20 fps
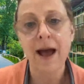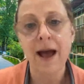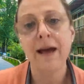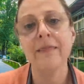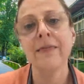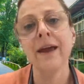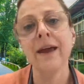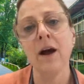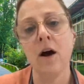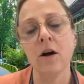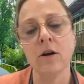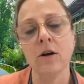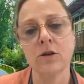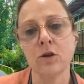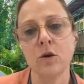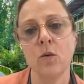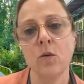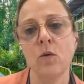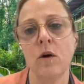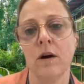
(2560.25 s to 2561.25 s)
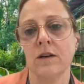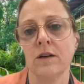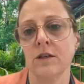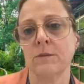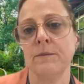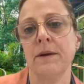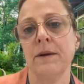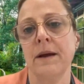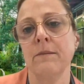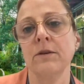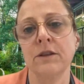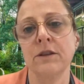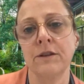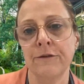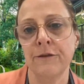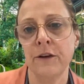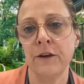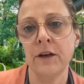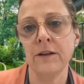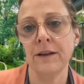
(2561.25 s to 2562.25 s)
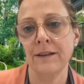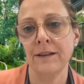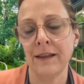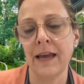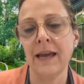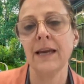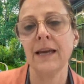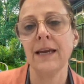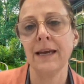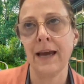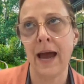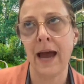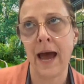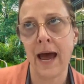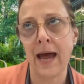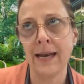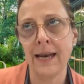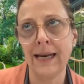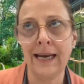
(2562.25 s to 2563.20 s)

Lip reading: And they also want to be able to feel that they can